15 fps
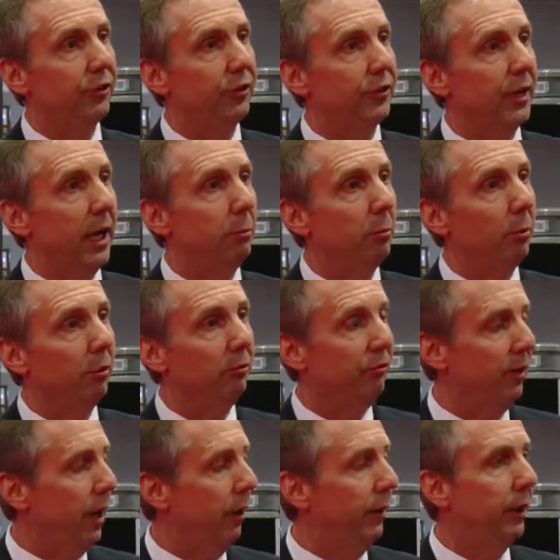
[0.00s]
It's capable of
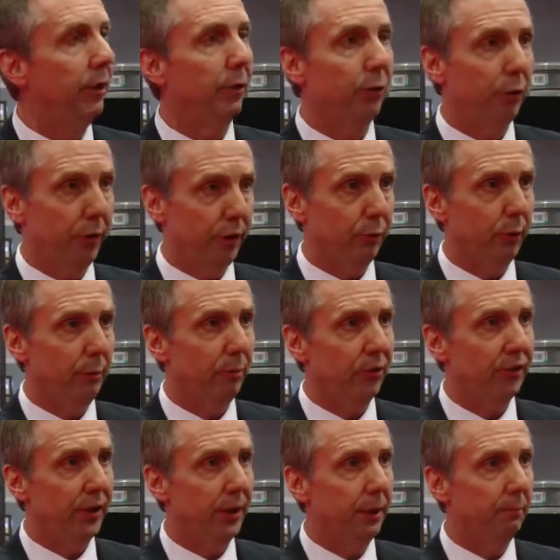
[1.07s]
firing at a
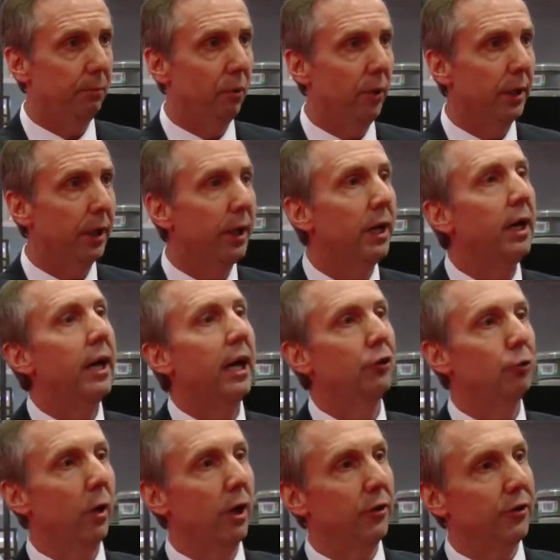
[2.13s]
33% input as
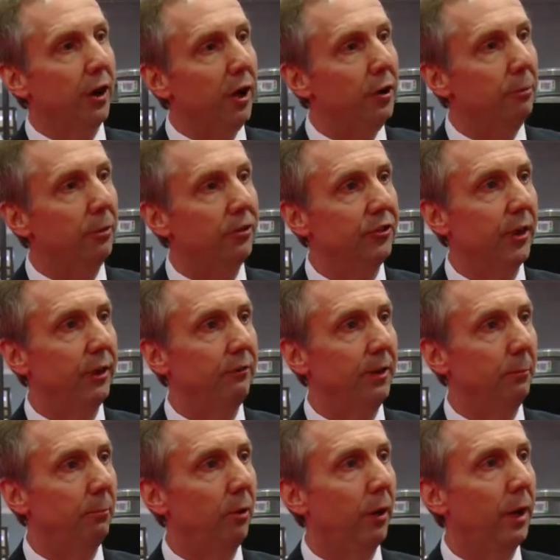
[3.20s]
well as 100% of
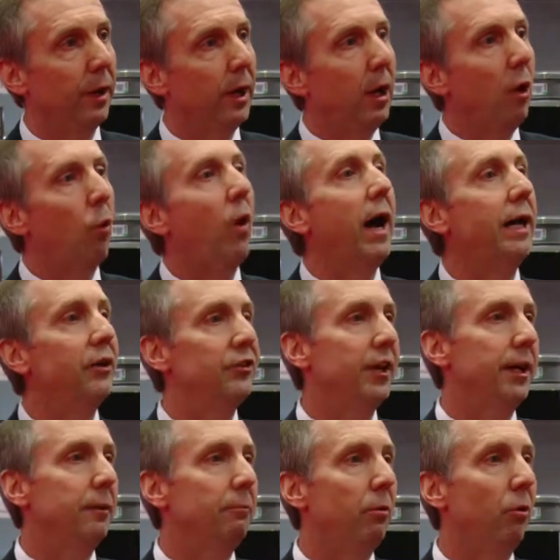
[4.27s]
input. Why is
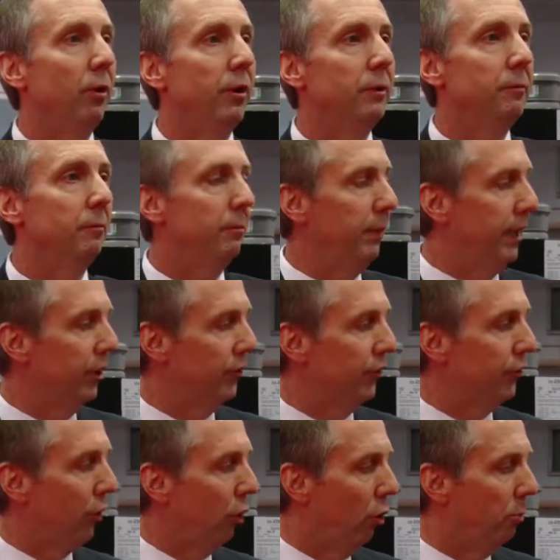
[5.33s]
that important? Because
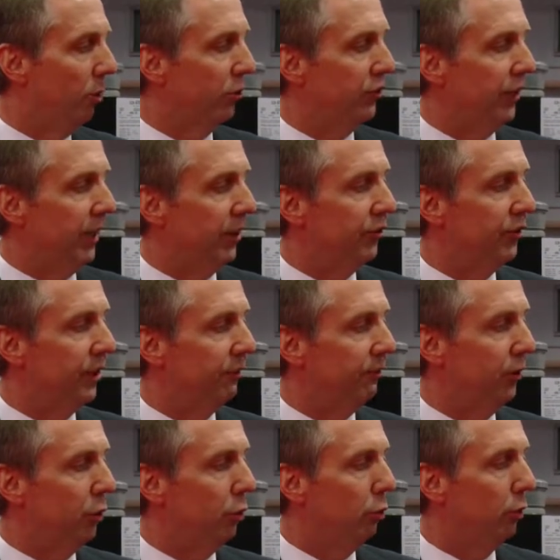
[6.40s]
it's almost as if
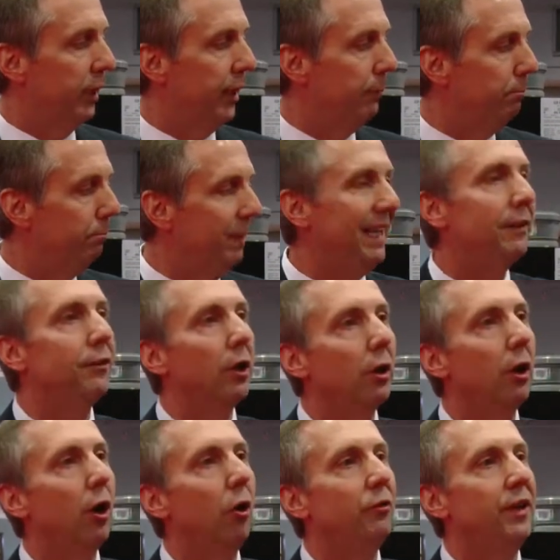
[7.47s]
you can meet the
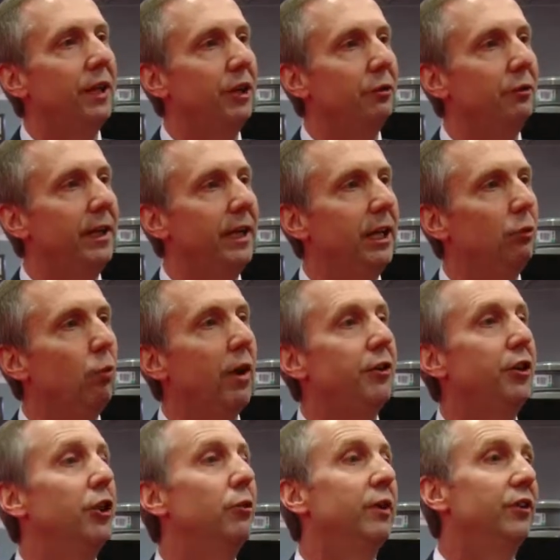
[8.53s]
load that you need whether
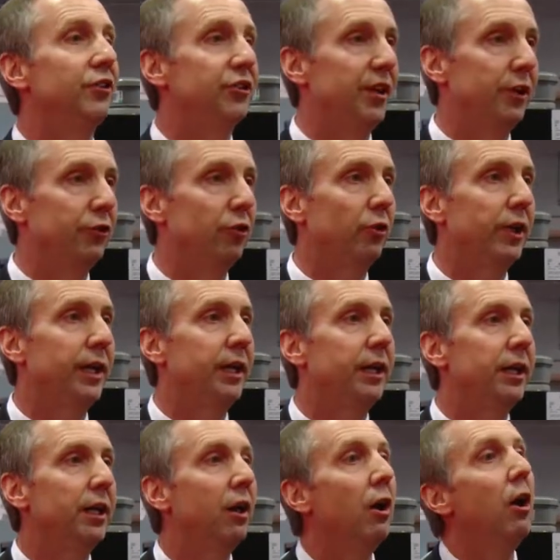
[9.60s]
you're in central
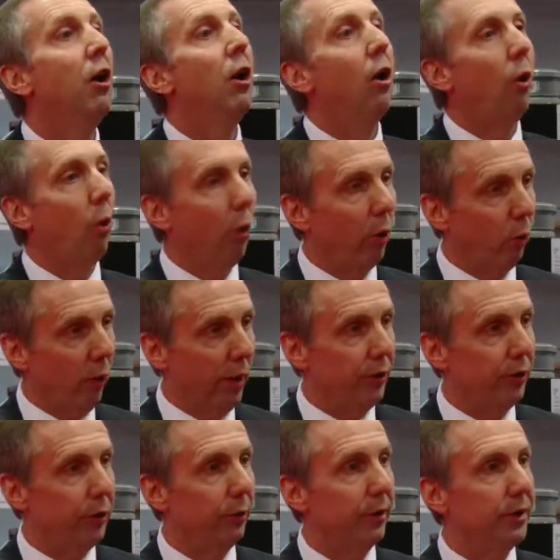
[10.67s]
heating or whether
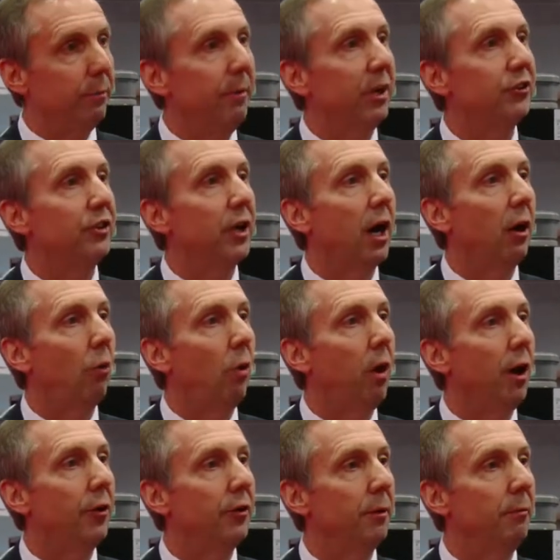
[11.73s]
you're in domestic hot
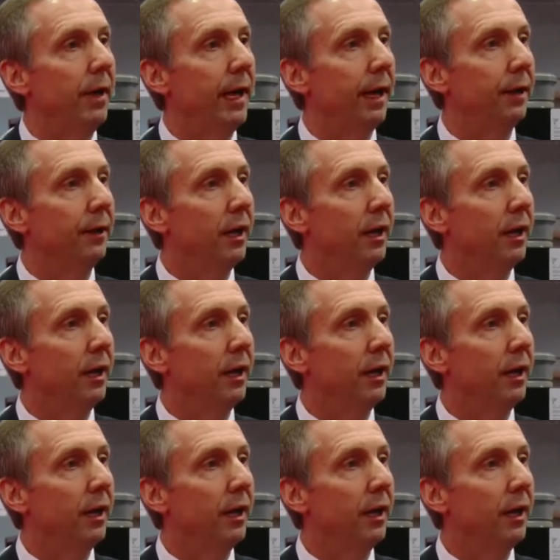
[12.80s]
water demand.